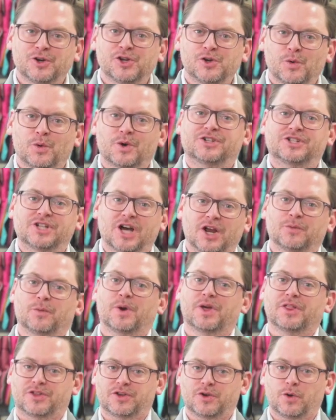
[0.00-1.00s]
you are done
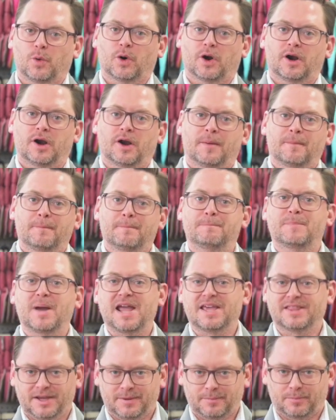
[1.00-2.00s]
with your
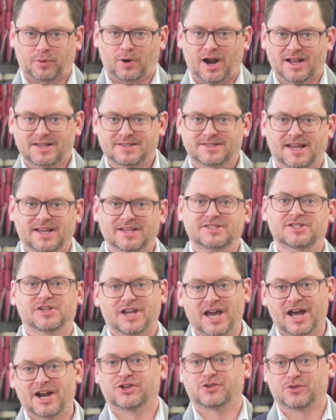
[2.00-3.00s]
bathing process, you
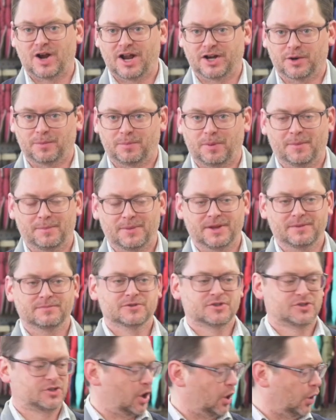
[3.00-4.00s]
got to dry your puppy.
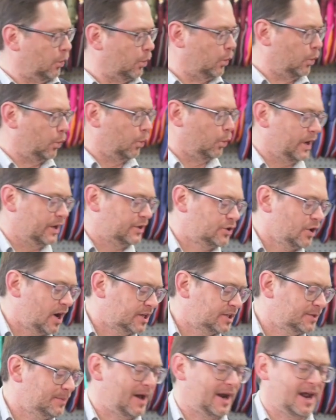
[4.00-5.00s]
So we
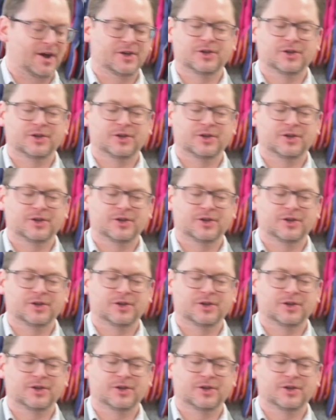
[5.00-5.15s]
talked about how